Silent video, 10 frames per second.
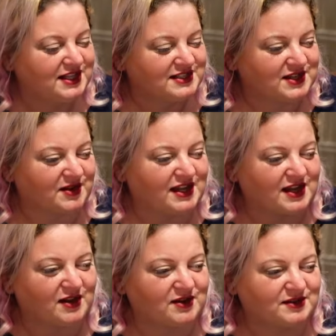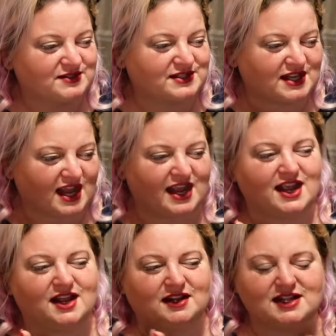So he goes,
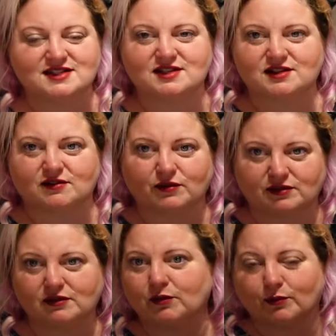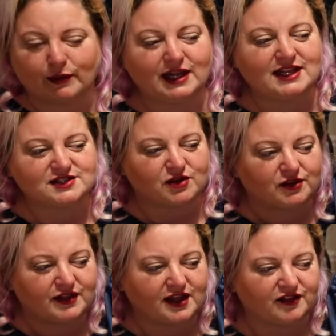and this is when he's
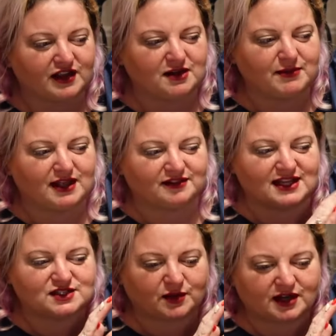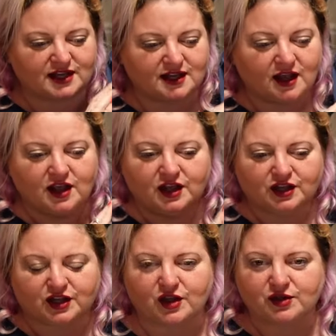on the elevated bed, that's where he
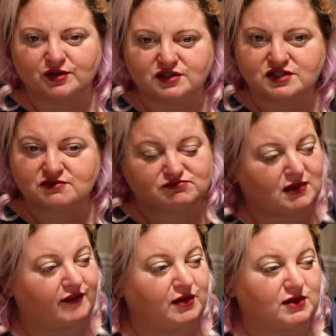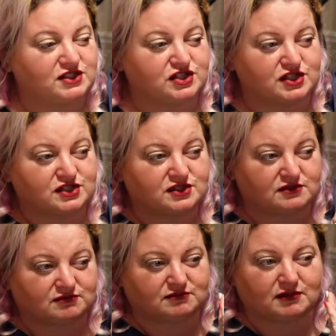goes if he wants to just,
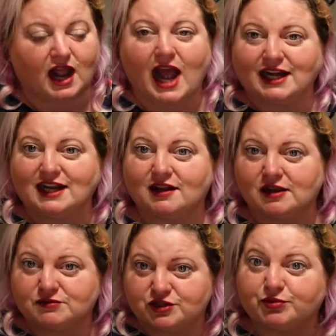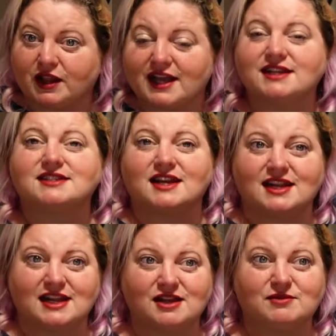I need him to place and
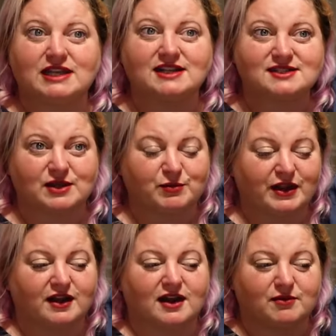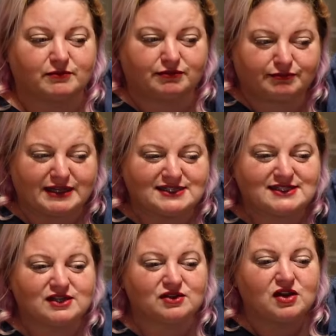need him to get somewhere and be
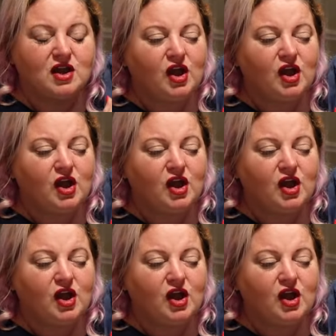still.